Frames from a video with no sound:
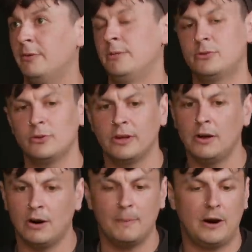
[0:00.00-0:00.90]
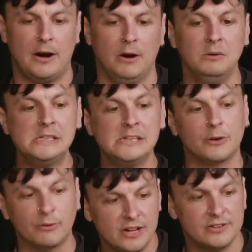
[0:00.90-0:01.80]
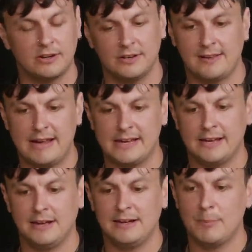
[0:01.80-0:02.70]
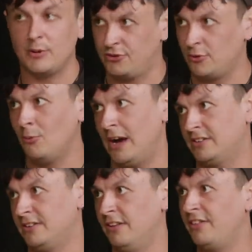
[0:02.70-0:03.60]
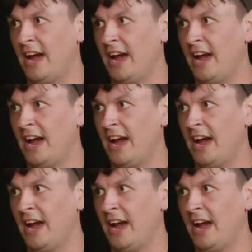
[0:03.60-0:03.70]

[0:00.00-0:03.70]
We've been talking a lot about how the Greens are going to take Bristol West, that mm.